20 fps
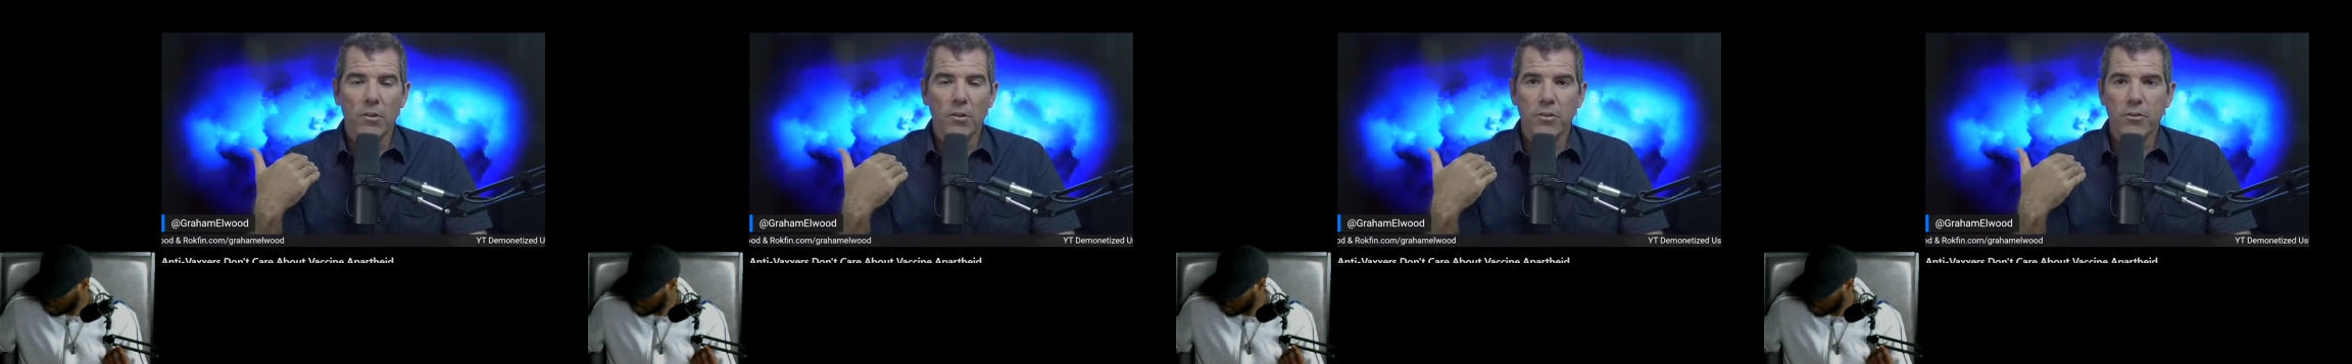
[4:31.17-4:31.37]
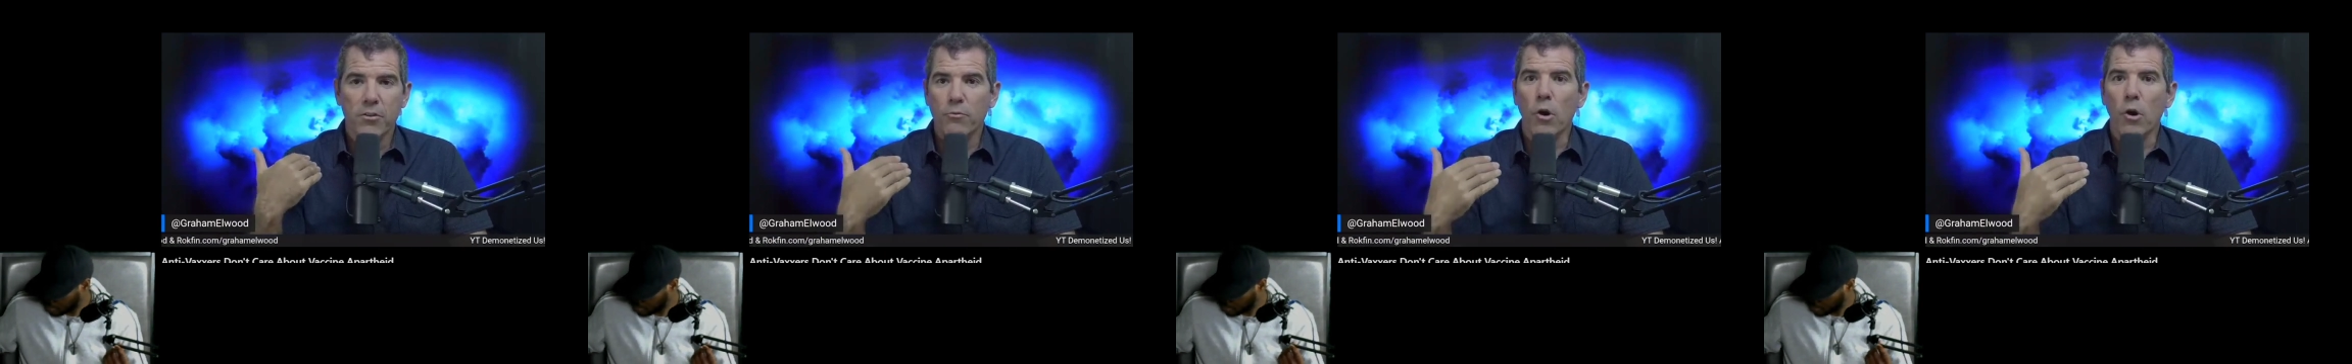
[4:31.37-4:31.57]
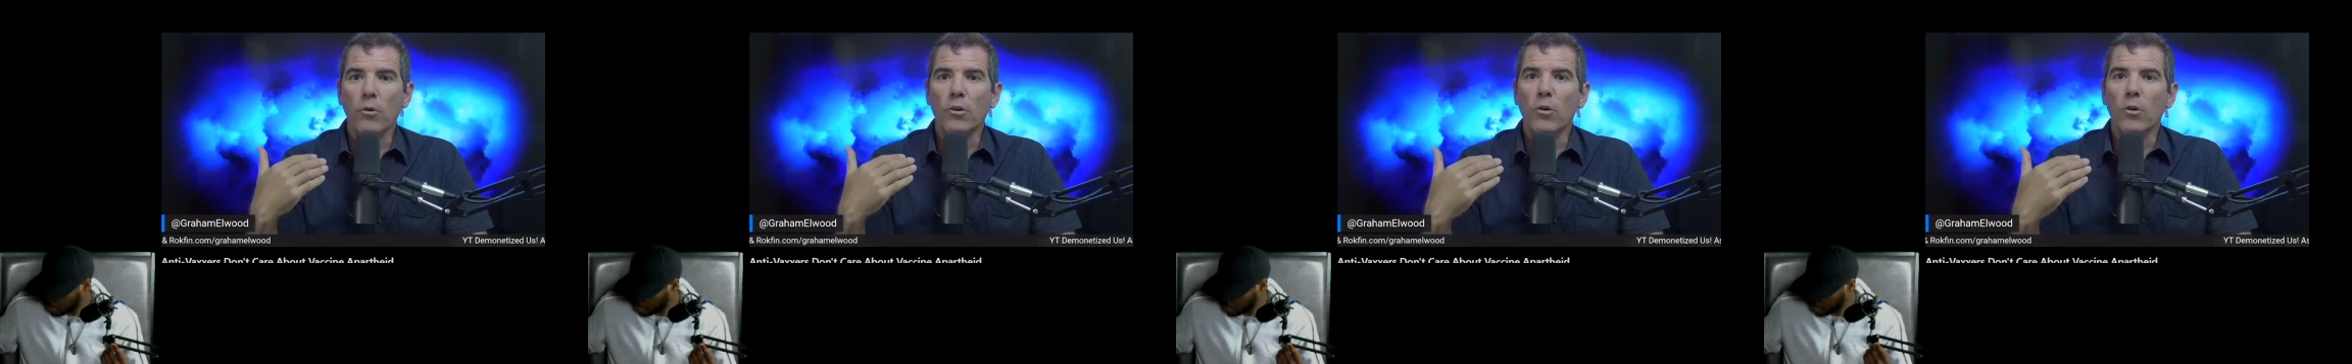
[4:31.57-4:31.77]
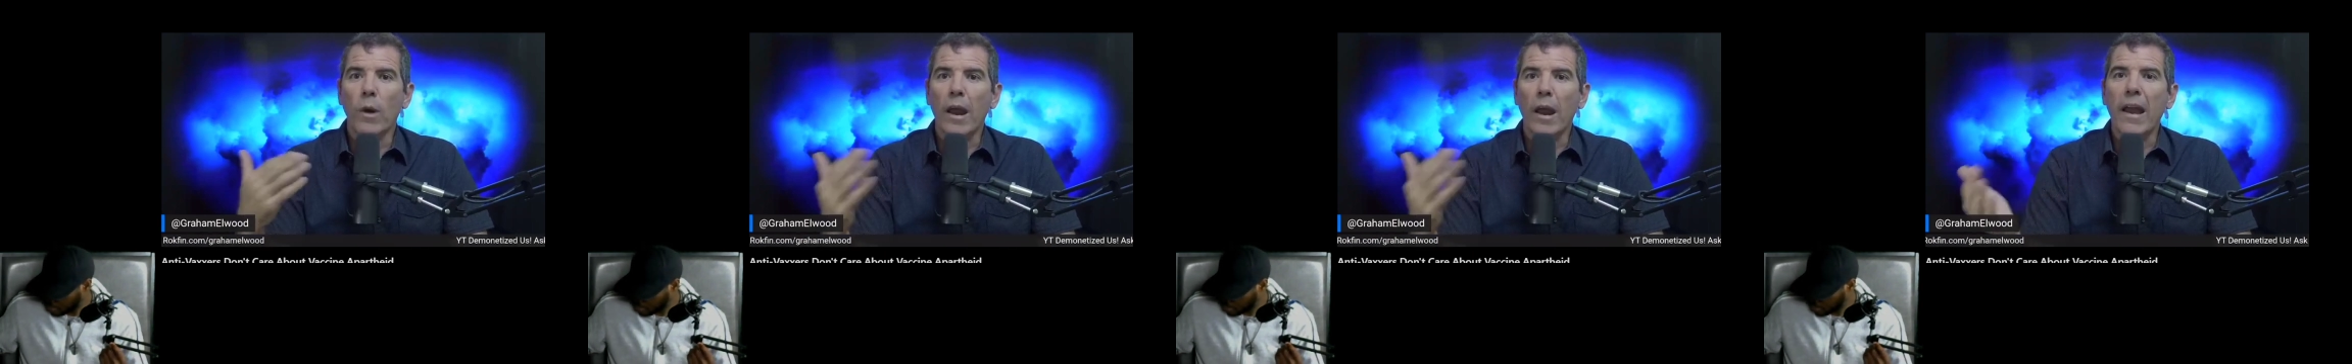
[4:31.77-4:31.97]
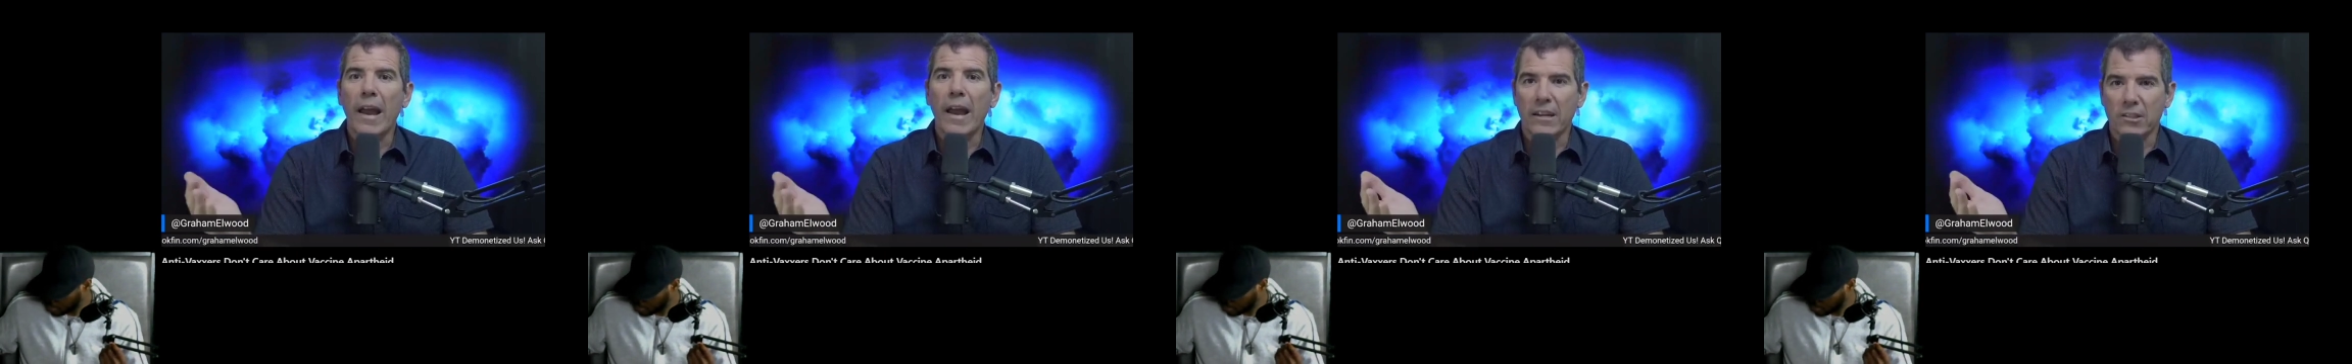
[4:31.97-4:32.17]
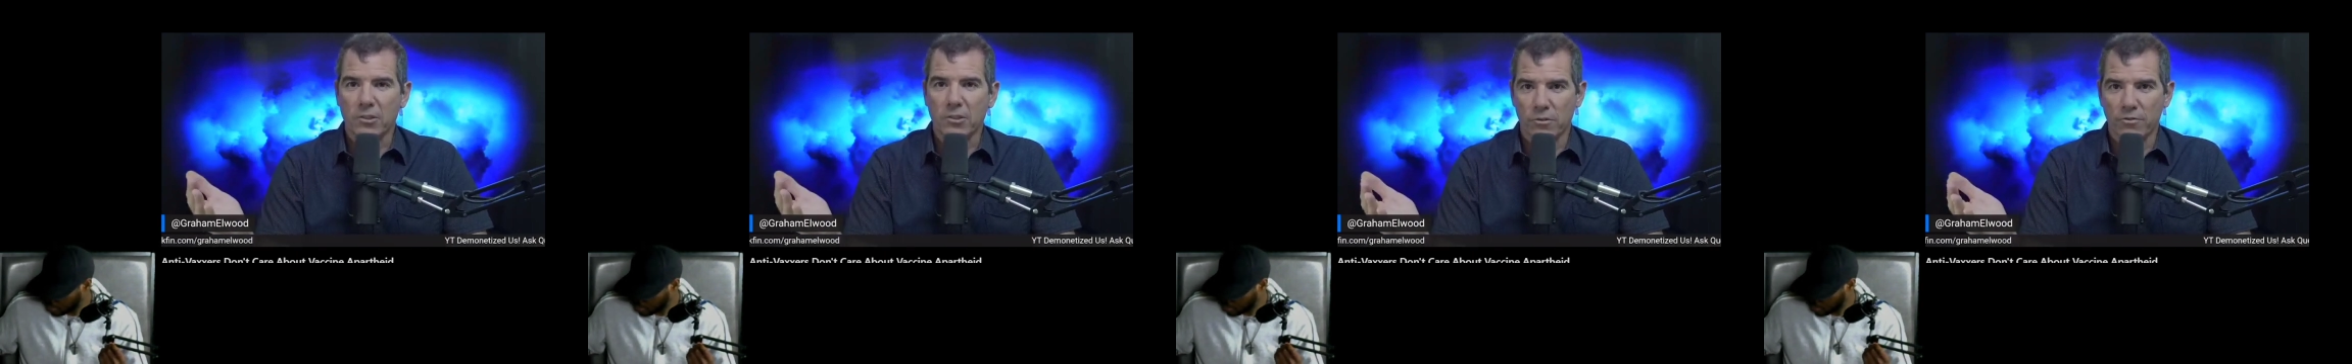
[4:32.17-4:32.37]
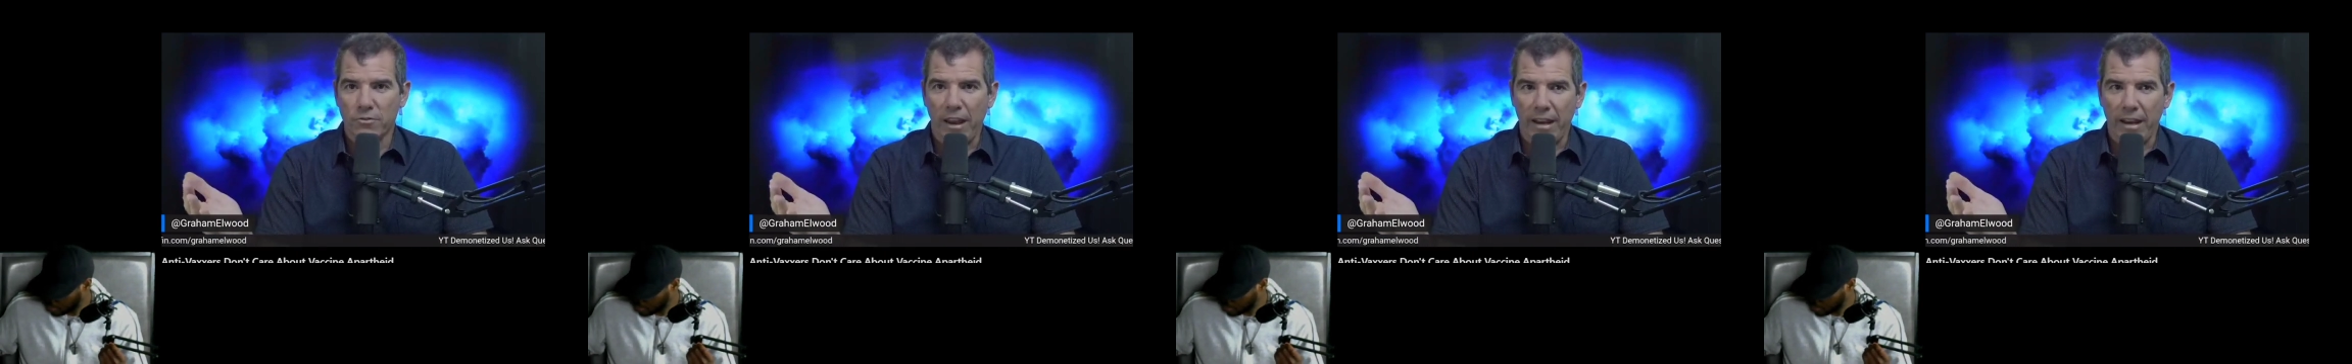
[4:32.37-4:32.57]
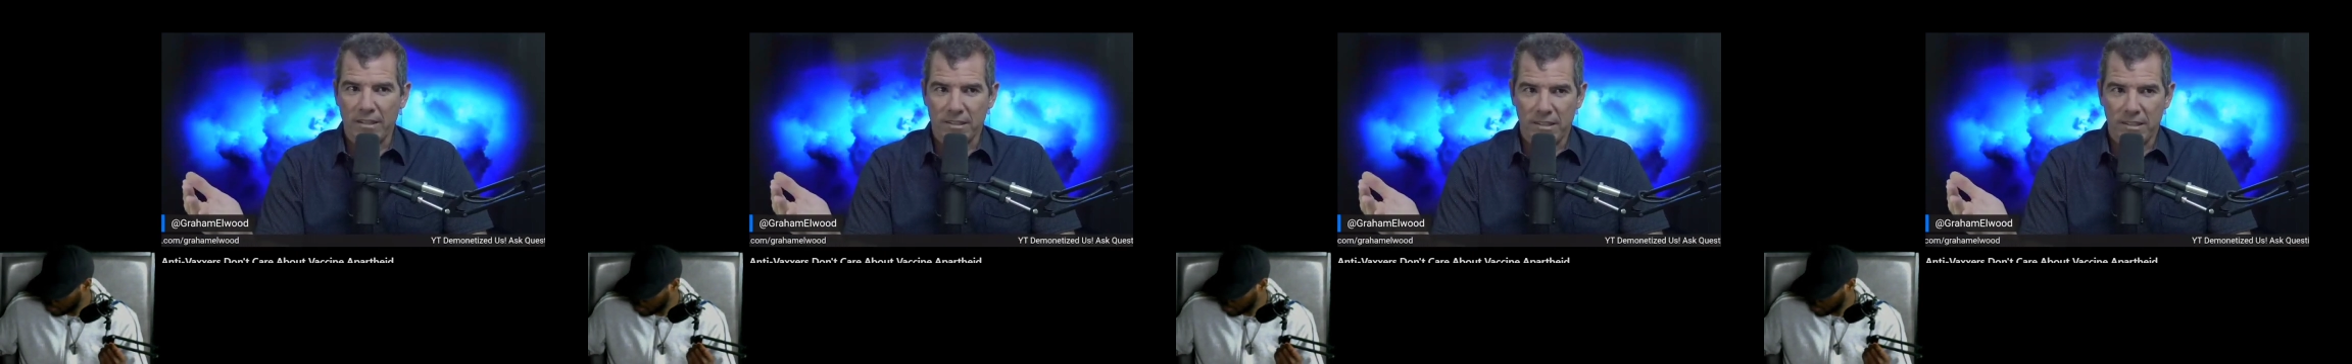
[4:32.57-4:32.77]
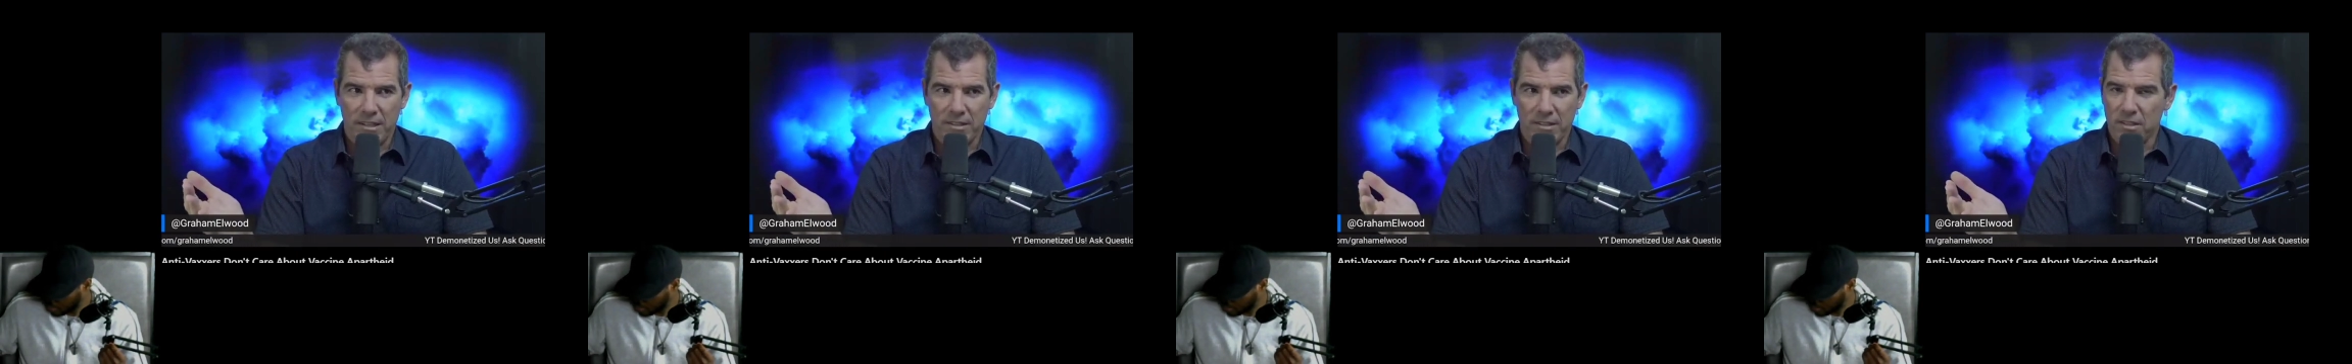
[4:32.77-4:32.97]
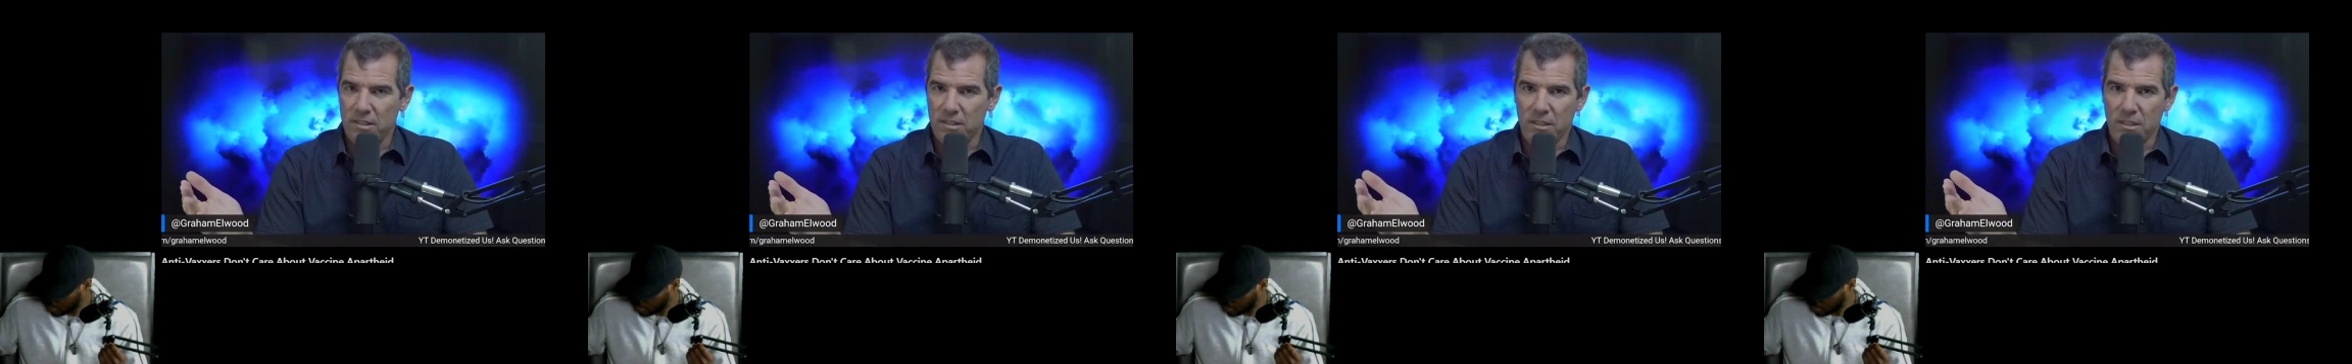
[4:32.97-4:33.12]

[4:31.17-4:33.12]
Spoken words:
thrown away extra vaccines